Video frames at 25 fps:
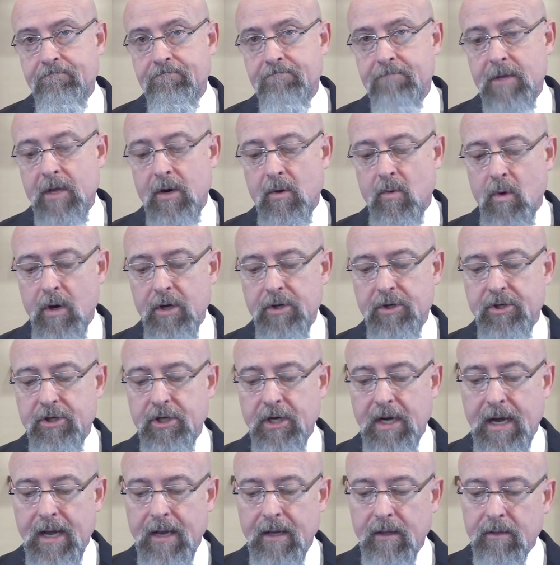You know, what
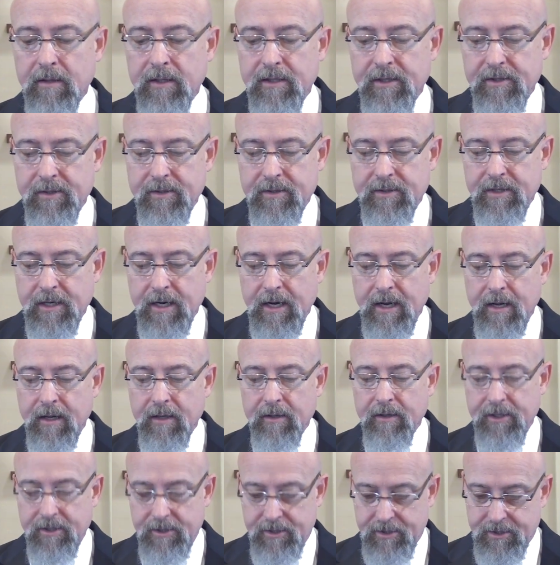child
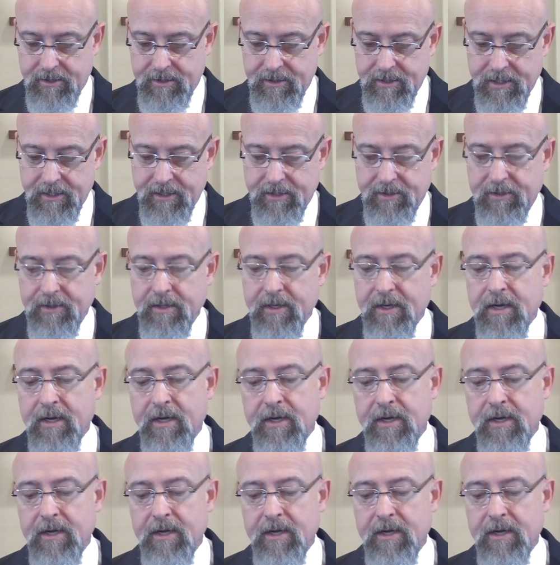childishness